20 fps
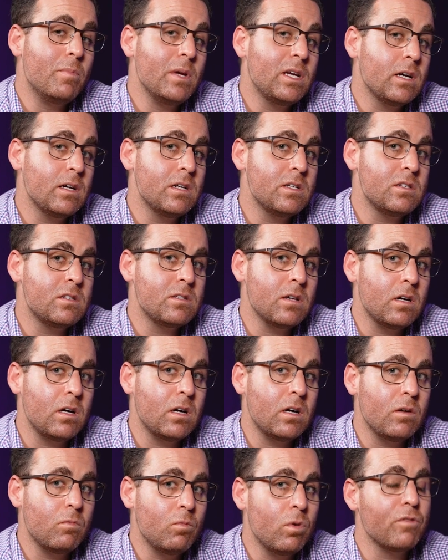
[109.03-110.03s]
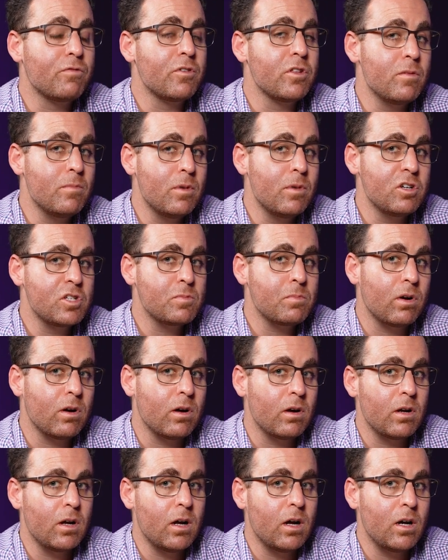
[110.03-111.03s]
because well, for the most
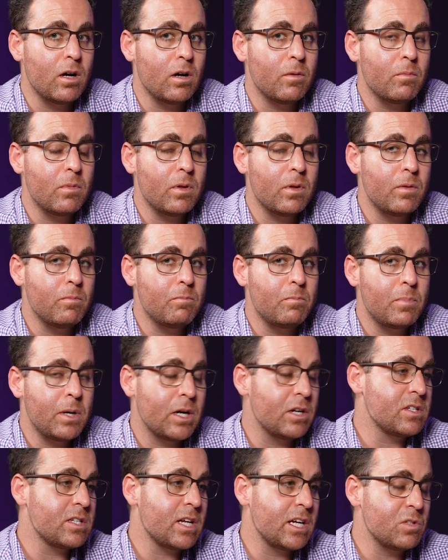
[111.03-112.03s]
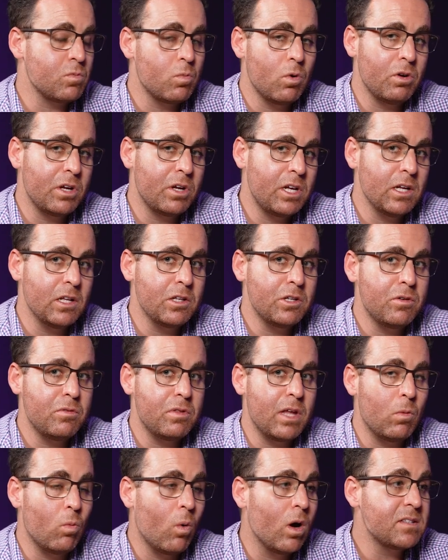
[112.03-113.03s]
part, parasites won't kill you.
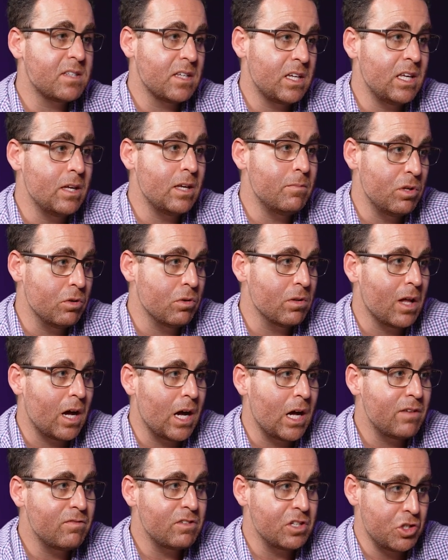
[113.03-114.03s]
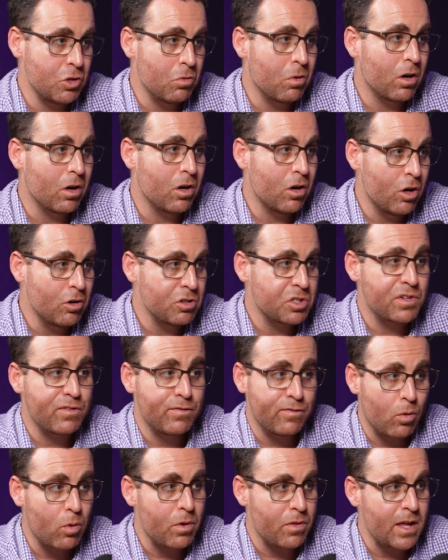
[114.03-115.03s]
They want to keep you alive because you are a host
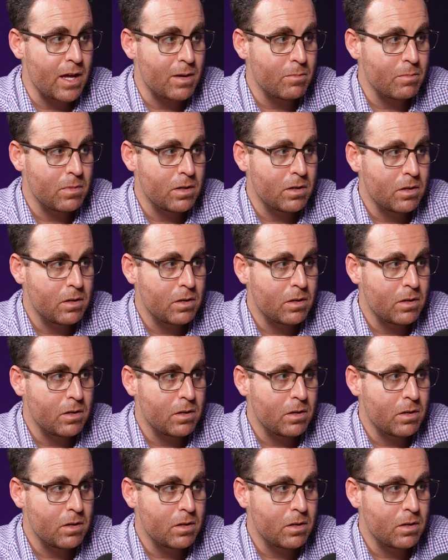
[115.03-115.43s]
for them.